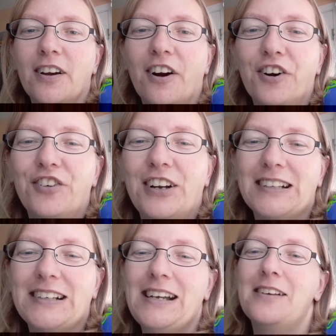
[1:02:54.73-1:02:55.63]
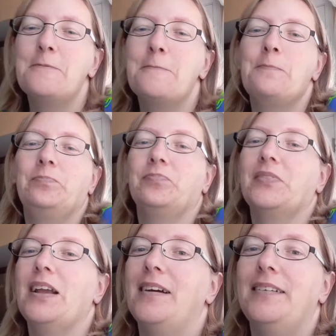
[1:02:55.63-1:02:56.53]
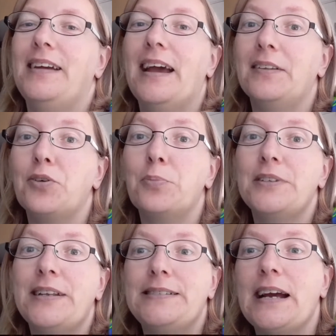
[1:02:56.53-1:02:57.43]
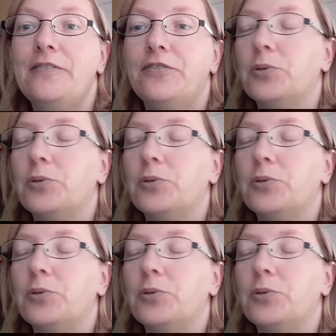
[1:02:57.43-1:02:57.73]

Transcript: Oh really? Yeah, it's almost that time for